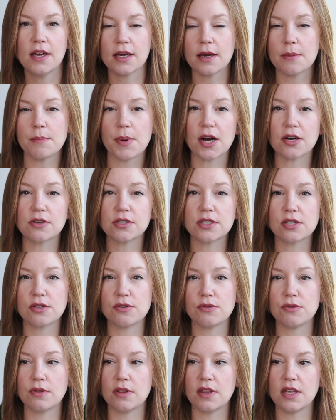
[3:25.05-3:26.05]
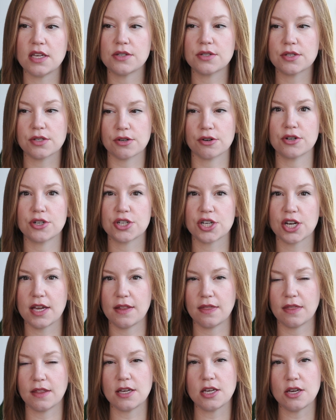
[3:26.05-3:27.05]
compared to the surge
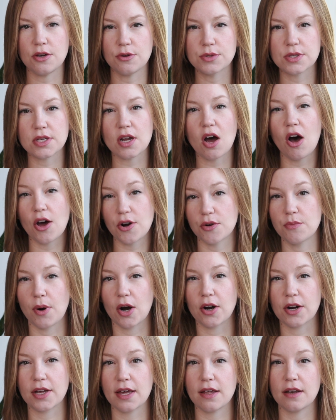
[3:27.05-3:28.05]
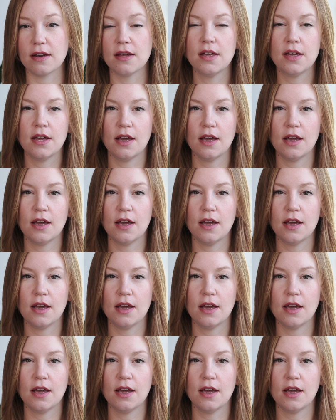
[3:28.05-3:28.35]
in the used auto market.